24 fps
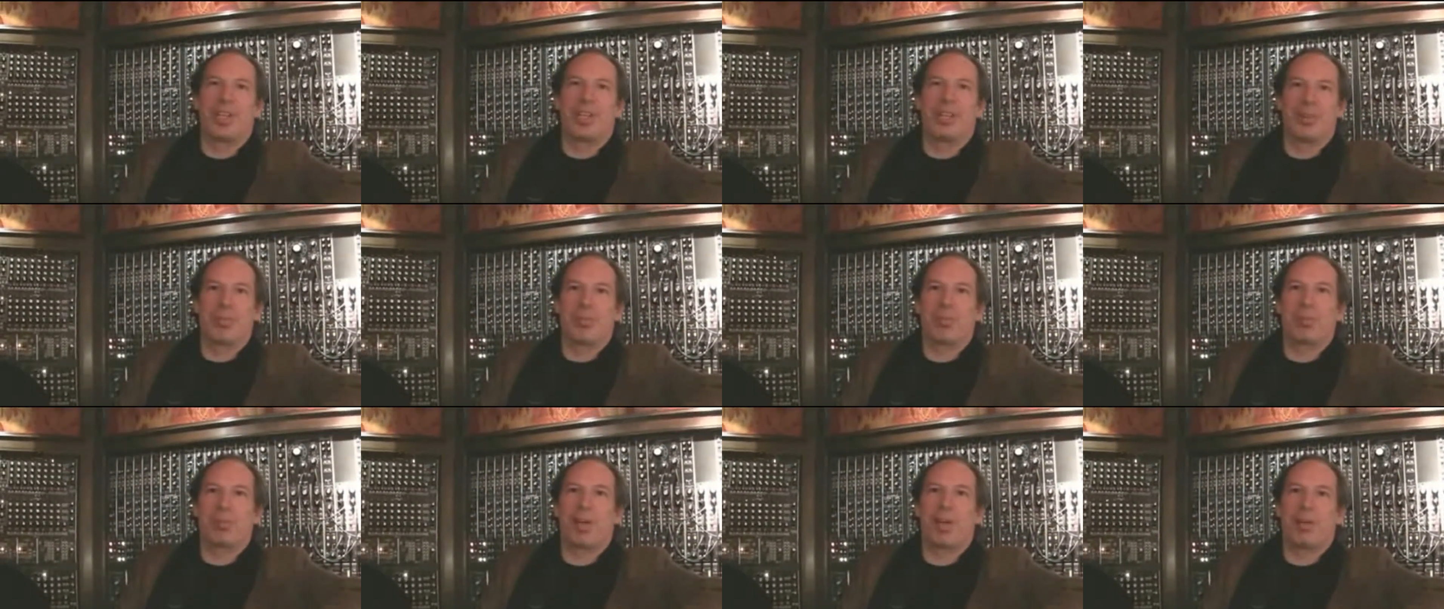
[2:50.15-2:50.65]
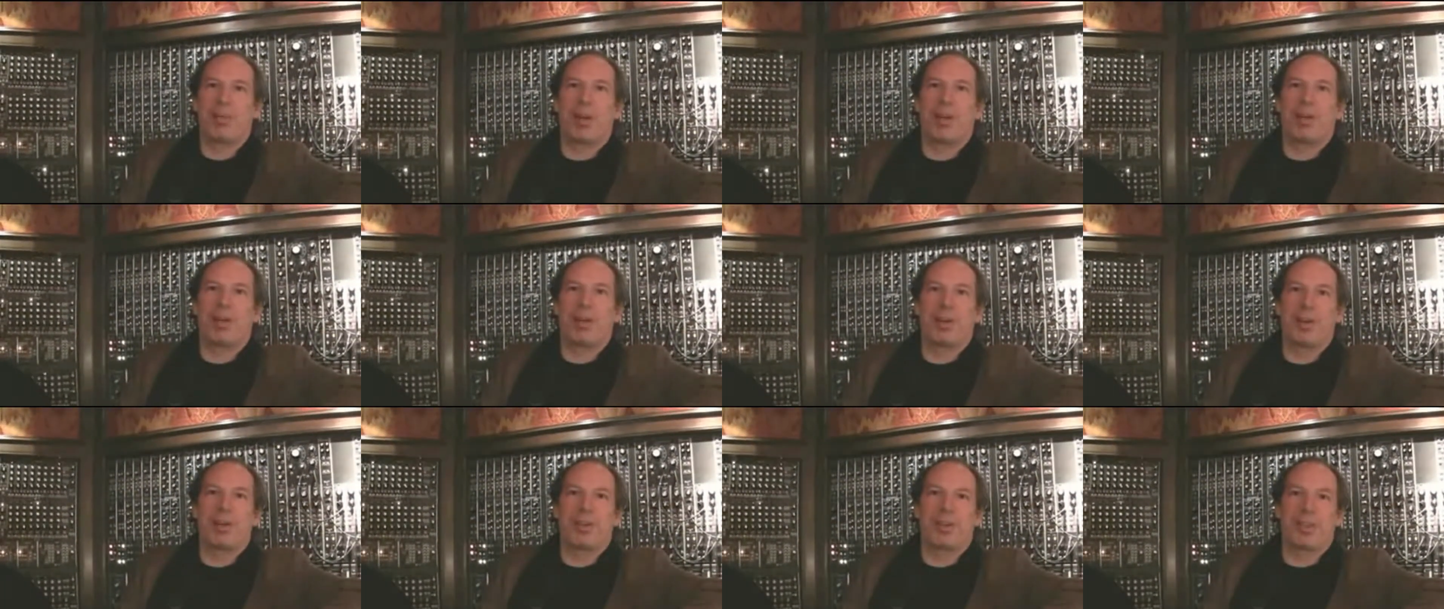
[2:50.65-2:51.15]
and you play one
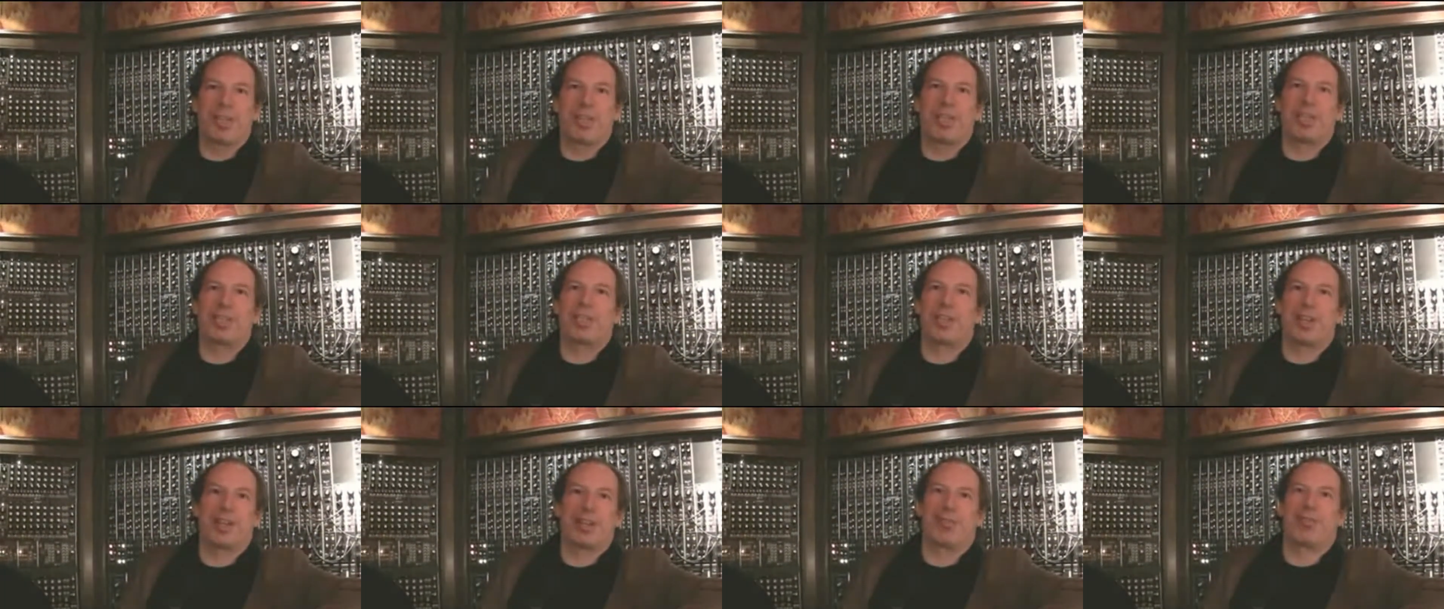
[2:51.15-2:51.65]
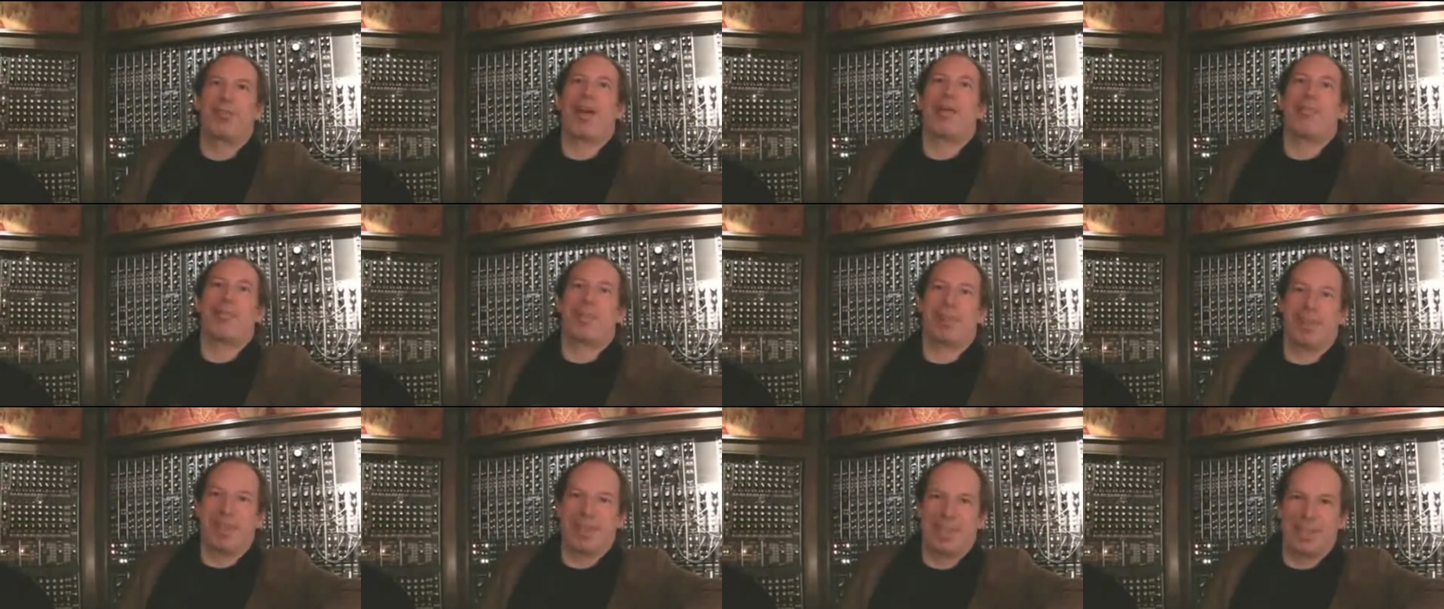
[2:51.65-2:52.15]
note and it sounds
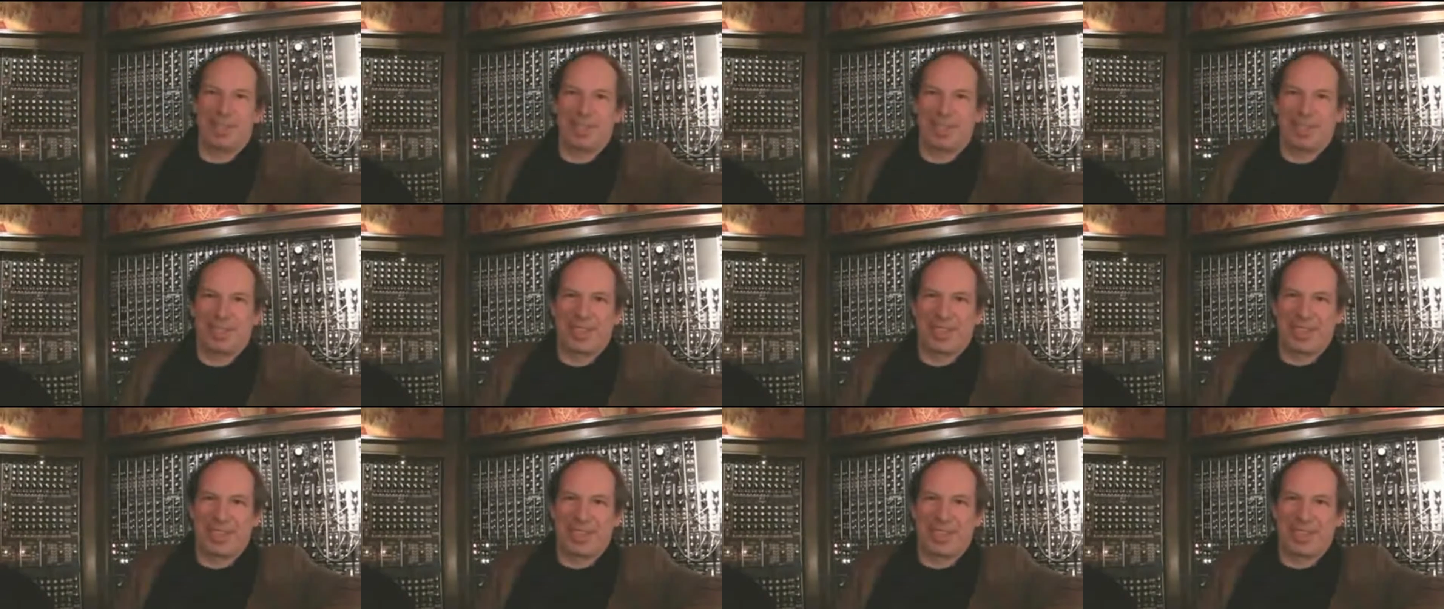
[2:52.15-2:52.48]
fabulous,